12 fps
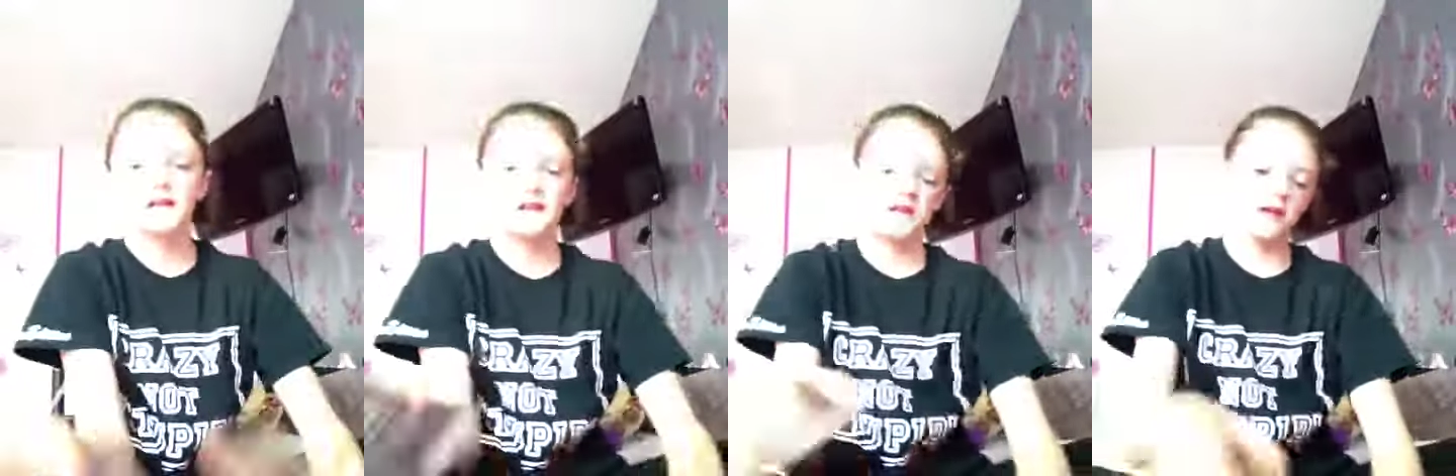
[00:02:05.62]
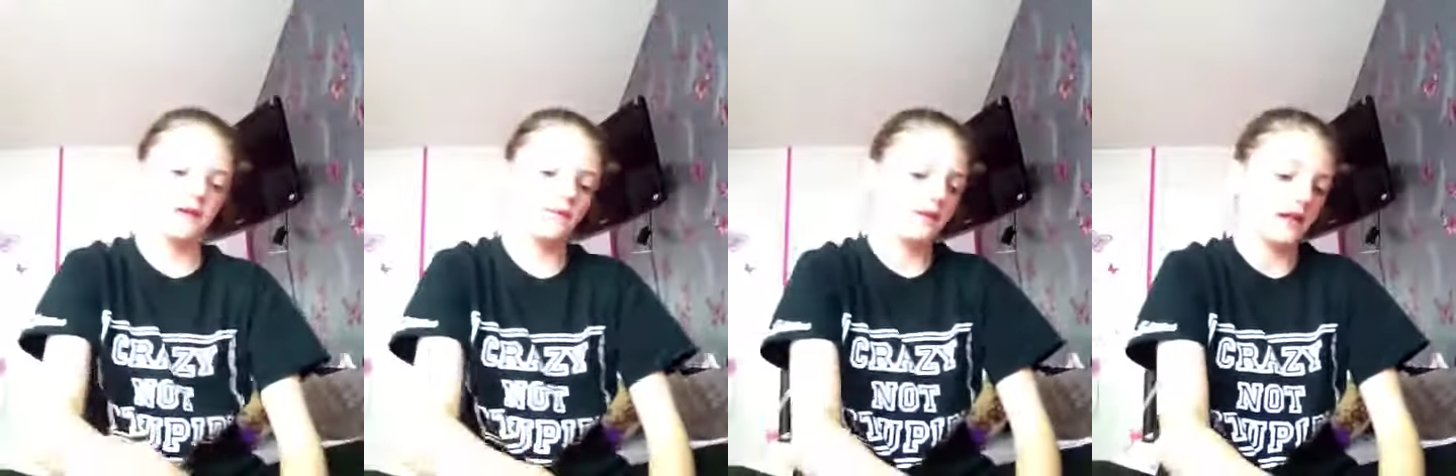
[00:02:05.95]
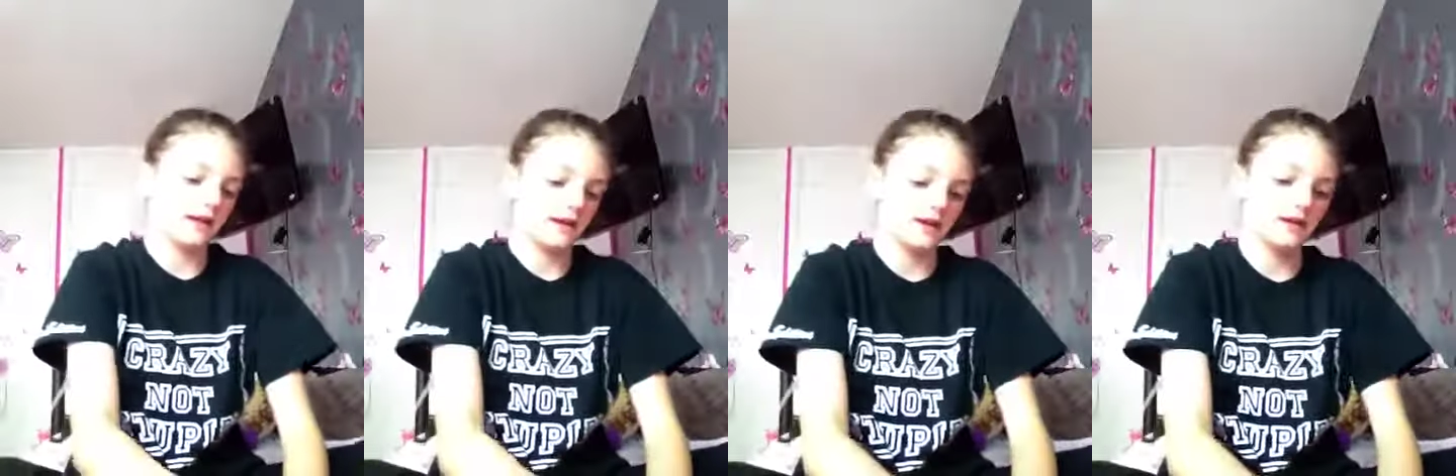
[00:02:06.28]
like kind of
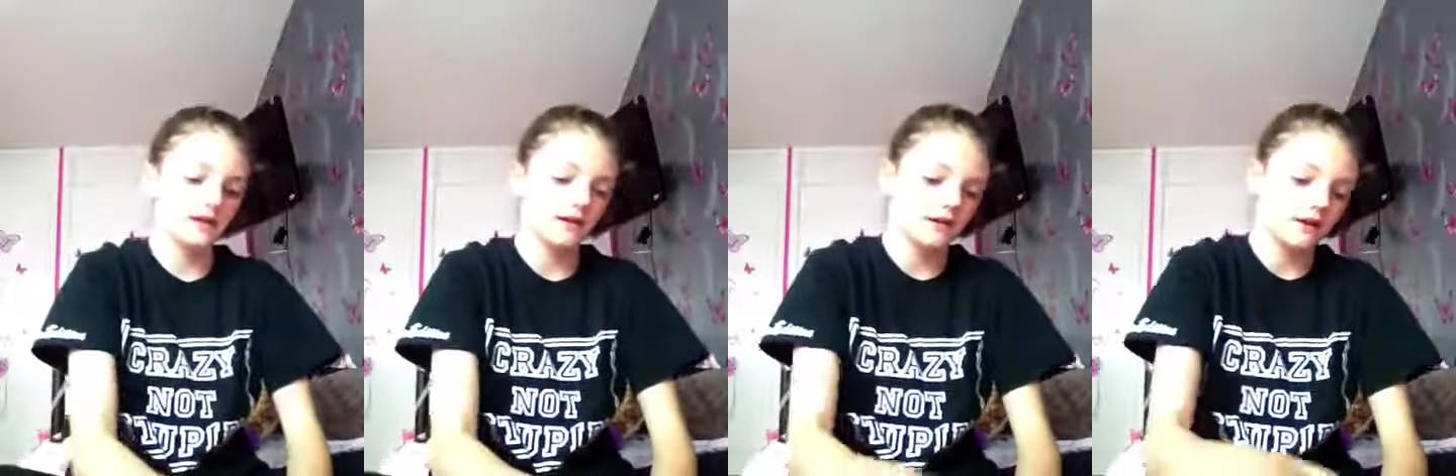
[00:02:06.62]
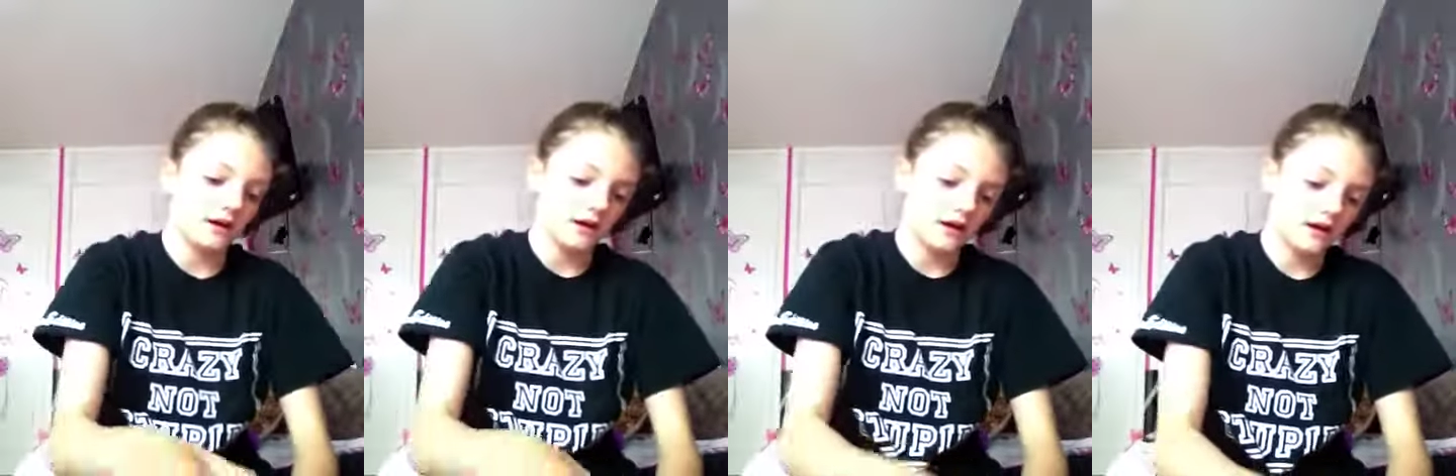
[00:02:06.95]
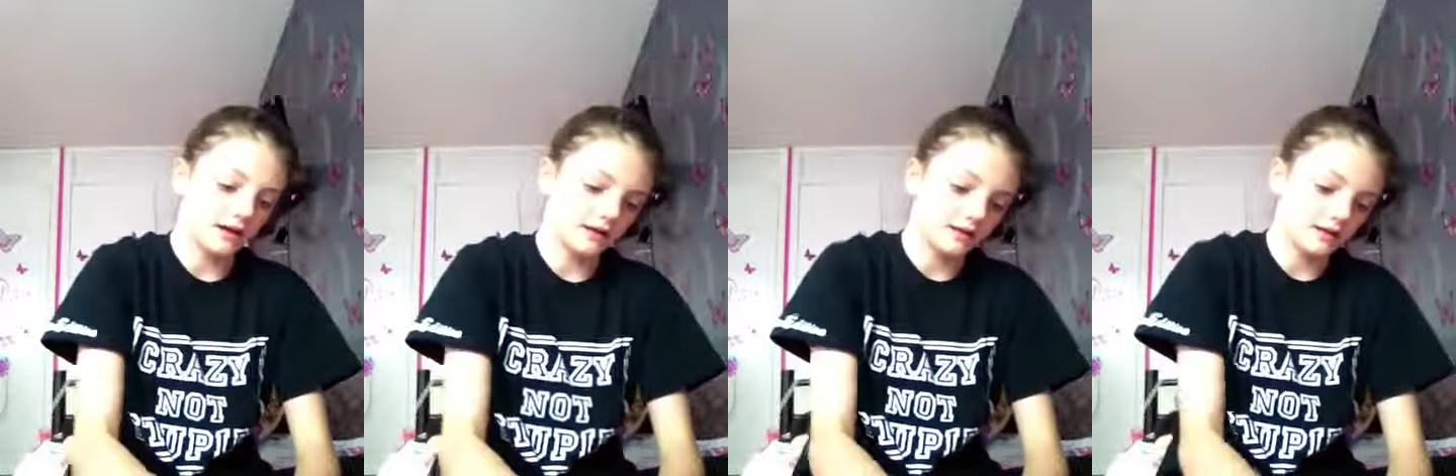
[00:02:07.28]
blacky,
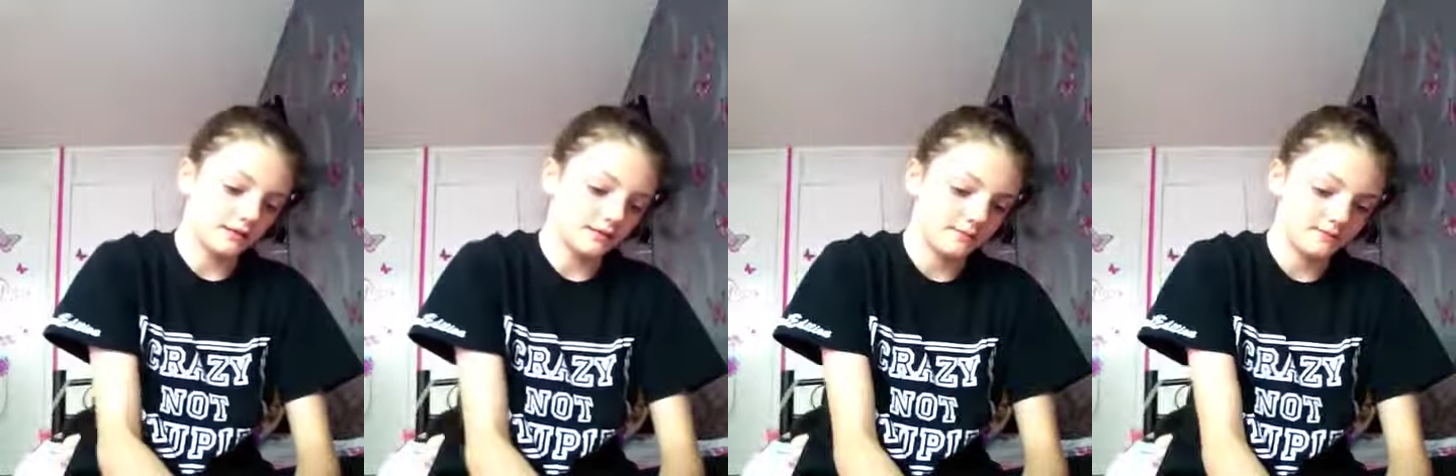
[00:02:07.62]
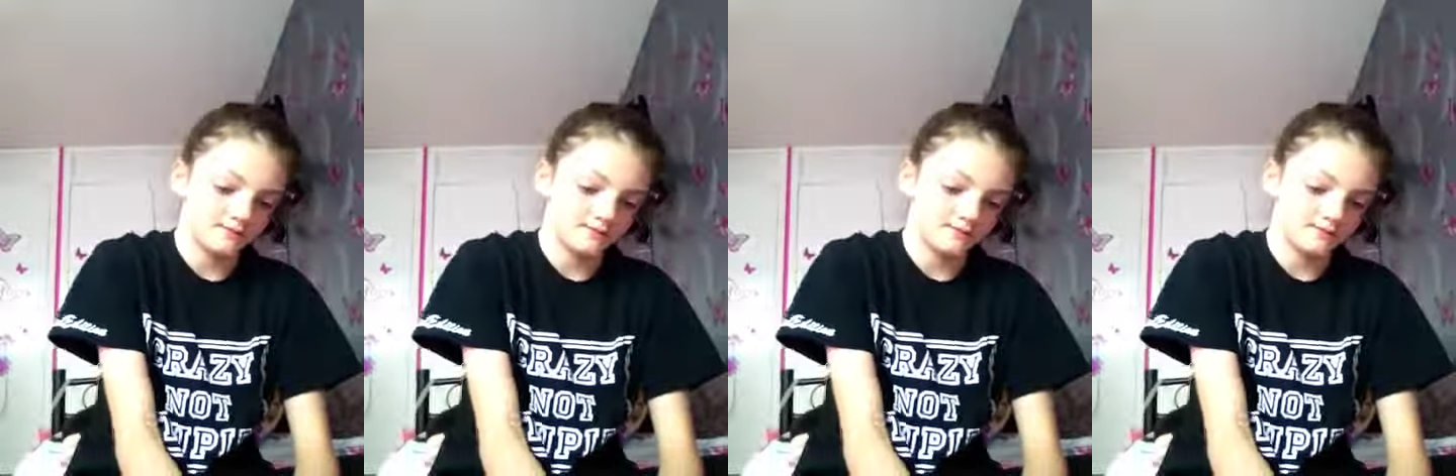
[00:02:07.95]
and um,